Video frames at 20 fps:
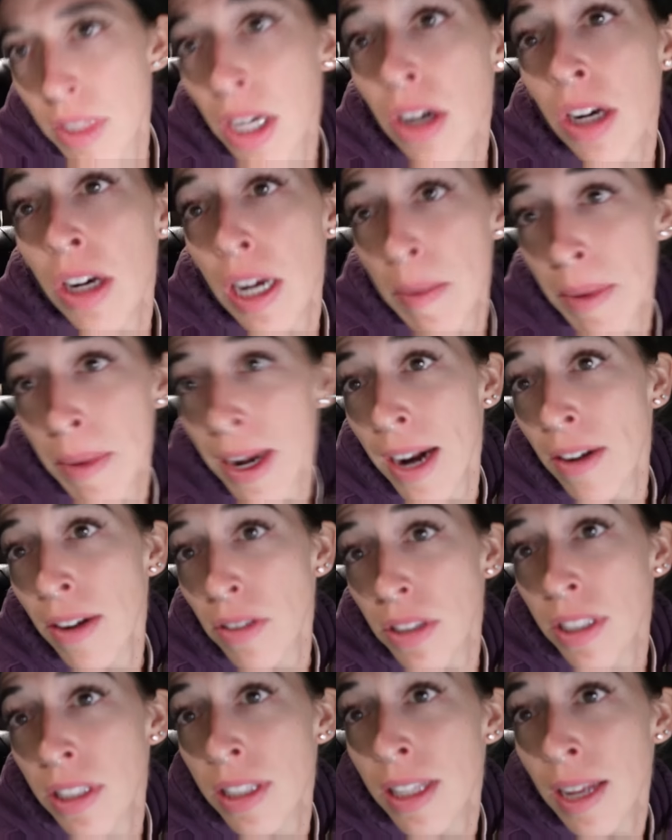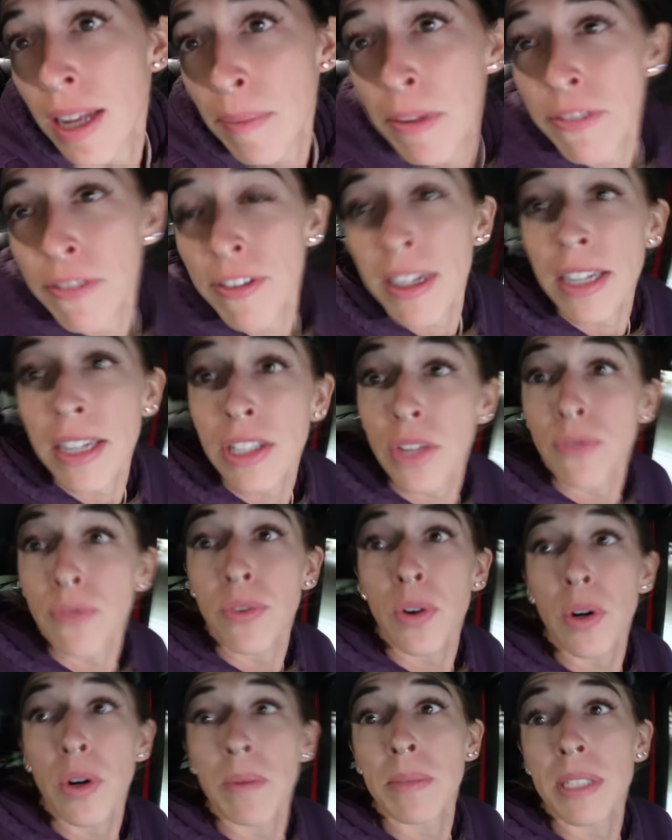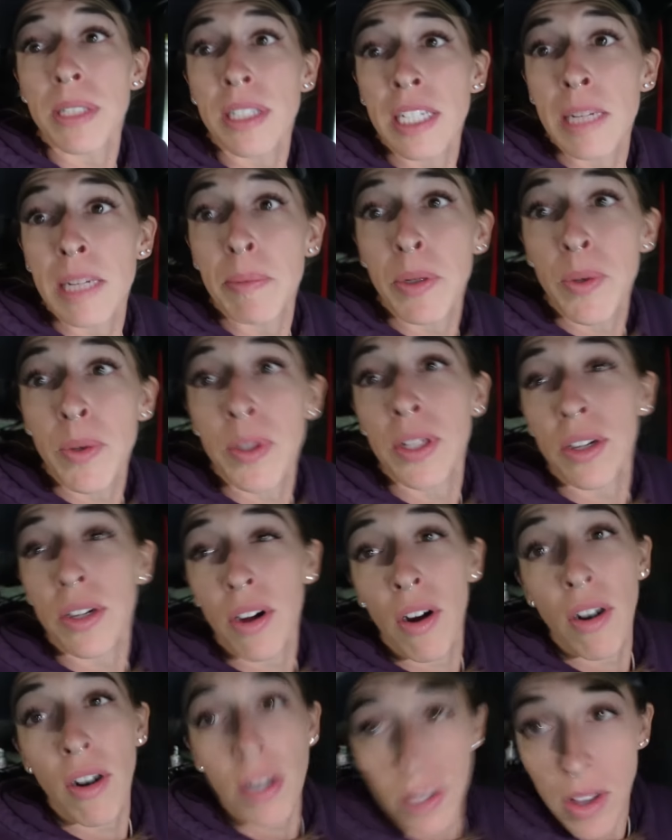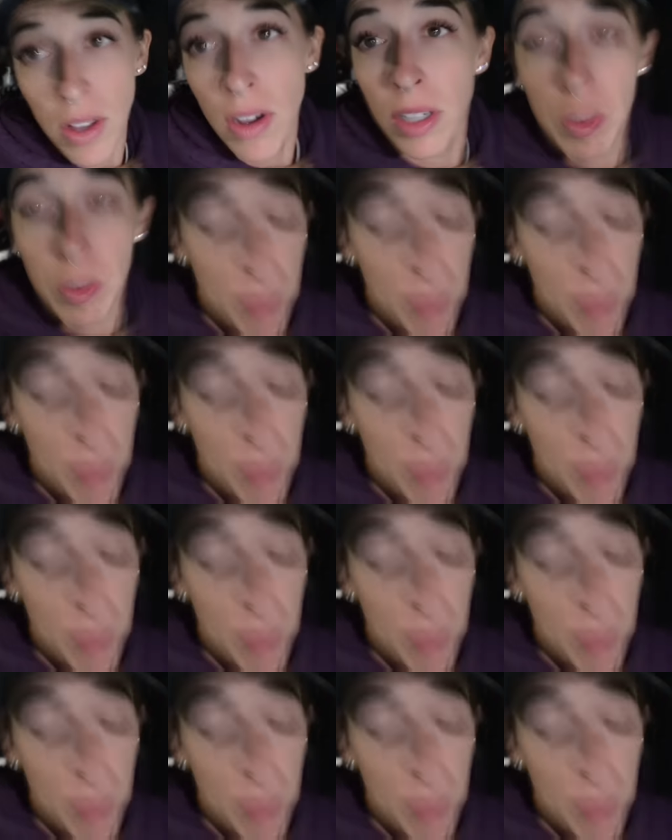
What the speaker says: They're coming out to let me fill out the forms and keep you in the car as long as